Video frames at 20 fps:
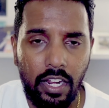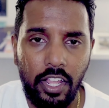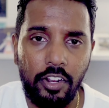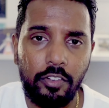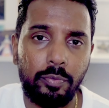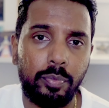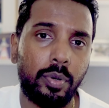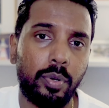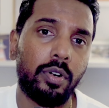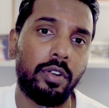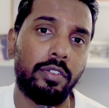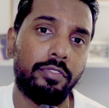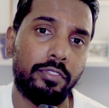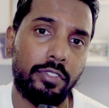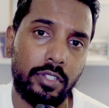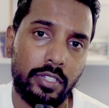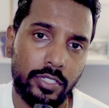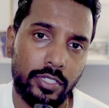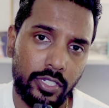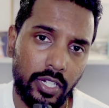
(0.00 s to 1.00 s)
A lot of
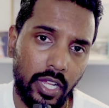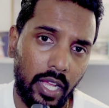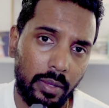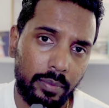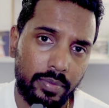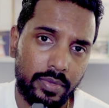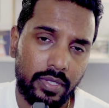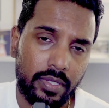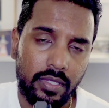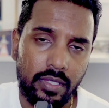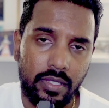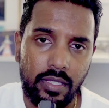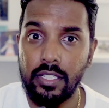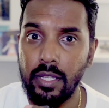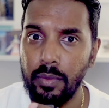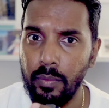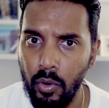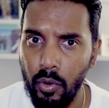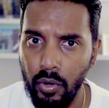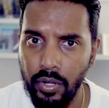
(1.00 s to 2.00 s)
peripheral jobs.
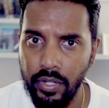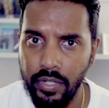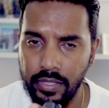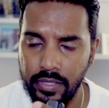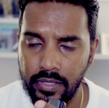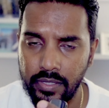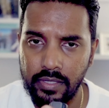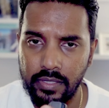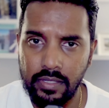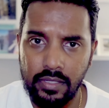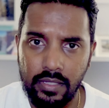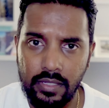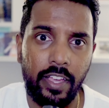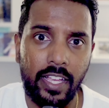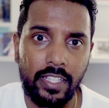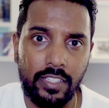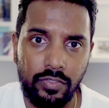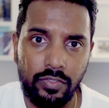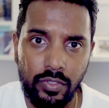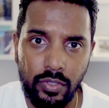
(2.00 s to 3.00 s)
Tim Hortons,
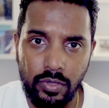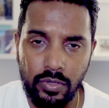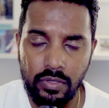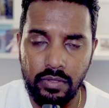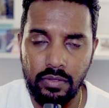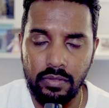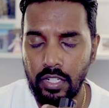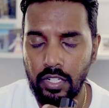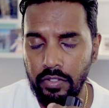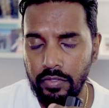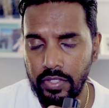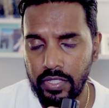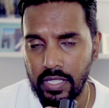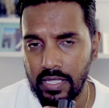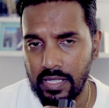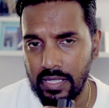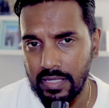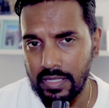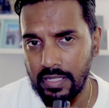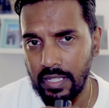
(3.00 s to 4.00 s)
fast food
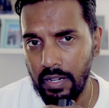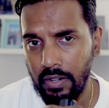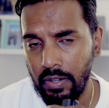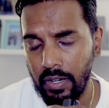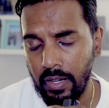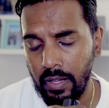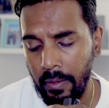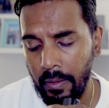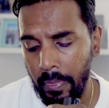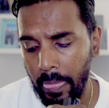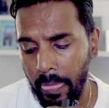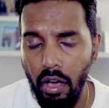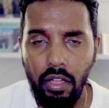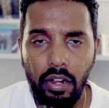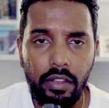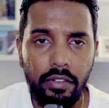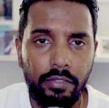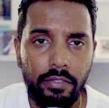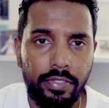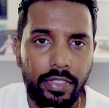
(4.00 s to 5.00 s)
services, etc.
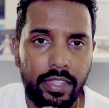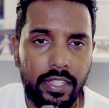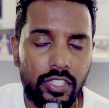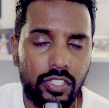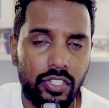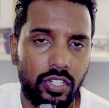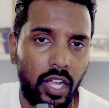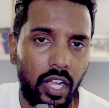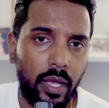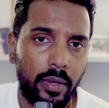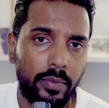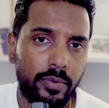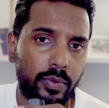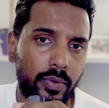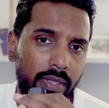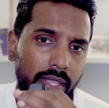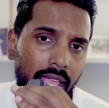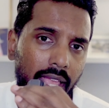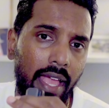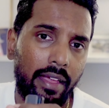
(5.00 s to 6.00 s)
All of these jobs,
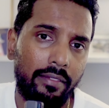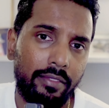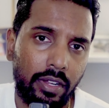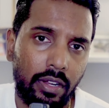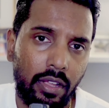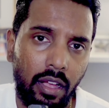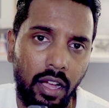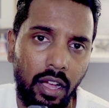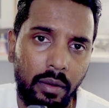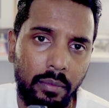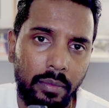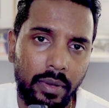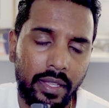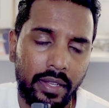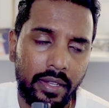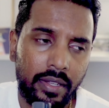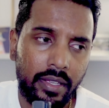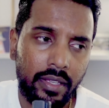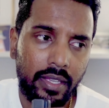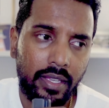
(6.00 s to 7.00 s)
what they have in
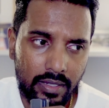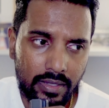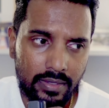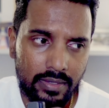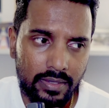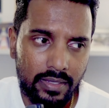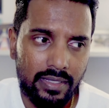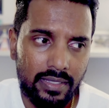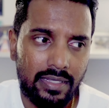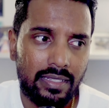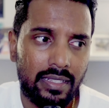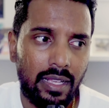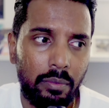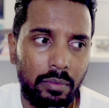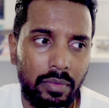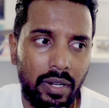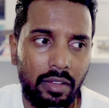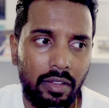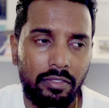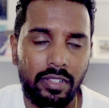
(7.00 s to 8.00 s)
common is
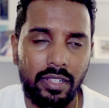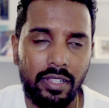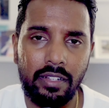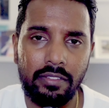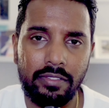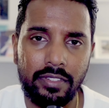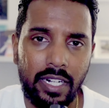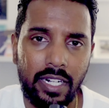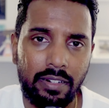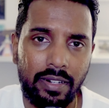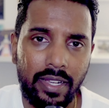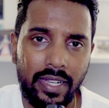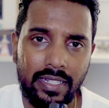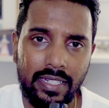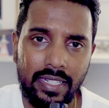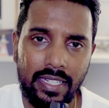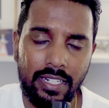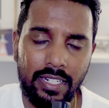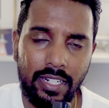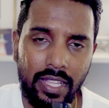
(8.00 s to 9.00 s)
some level of
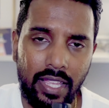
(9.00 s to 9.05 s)
direct